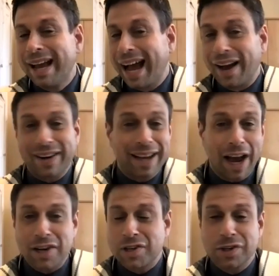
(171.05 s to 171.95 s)
How to
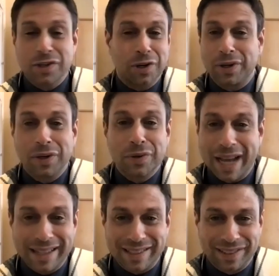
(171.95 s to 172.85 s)
kosher certain
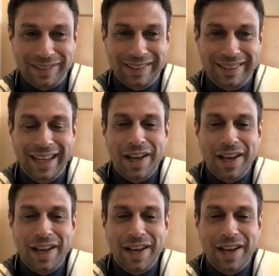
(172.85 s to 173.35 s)
utensils?